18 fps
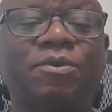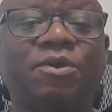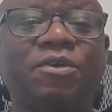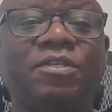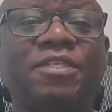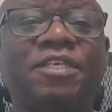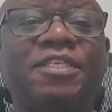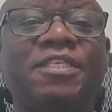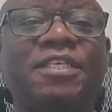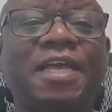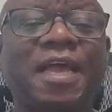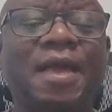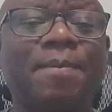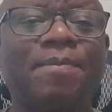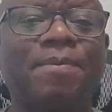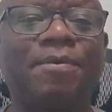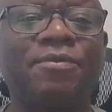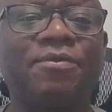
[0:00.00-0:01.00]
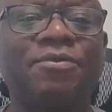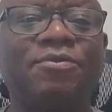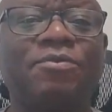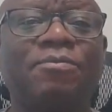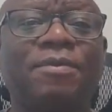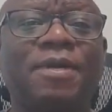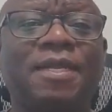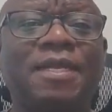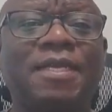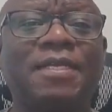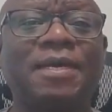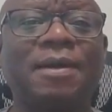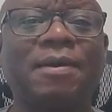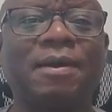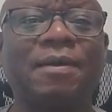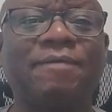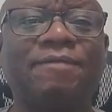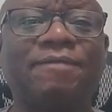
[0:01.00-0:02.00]
because this helps us to manage
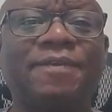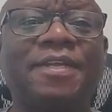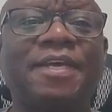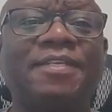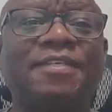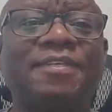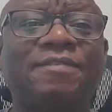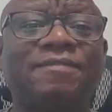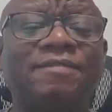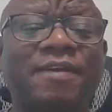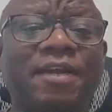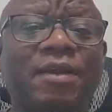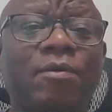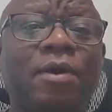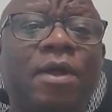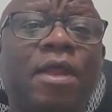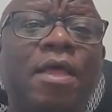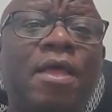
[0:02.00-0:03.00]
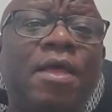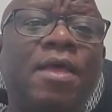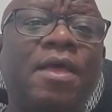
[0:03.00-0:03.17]
our finances very well.